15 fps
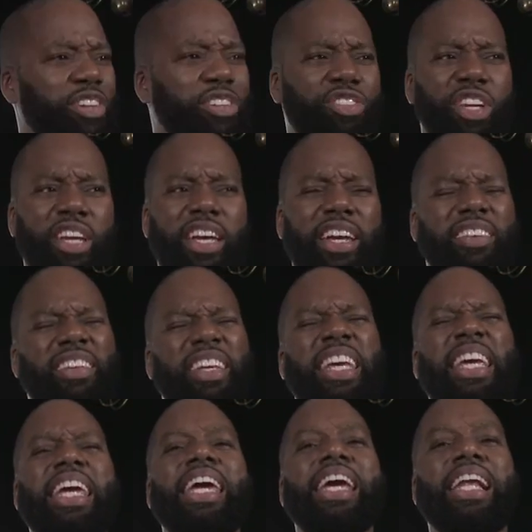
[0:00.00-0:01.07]
She is
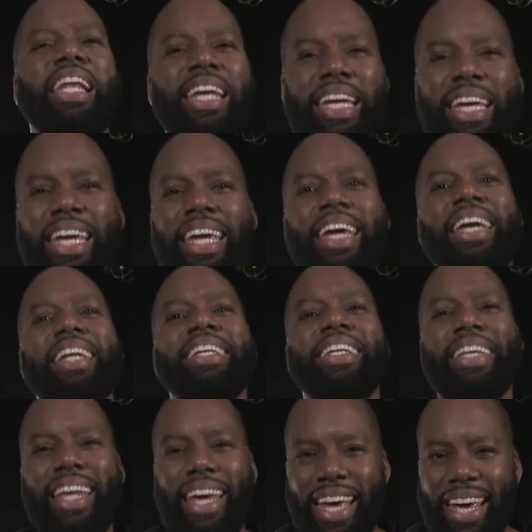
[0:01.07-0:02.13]
killing it
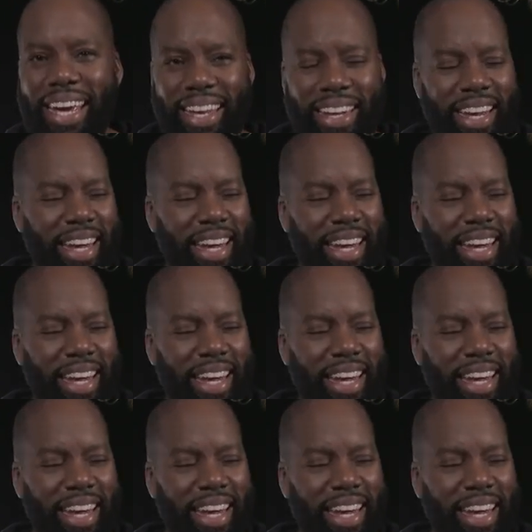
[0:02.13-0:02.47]
dead.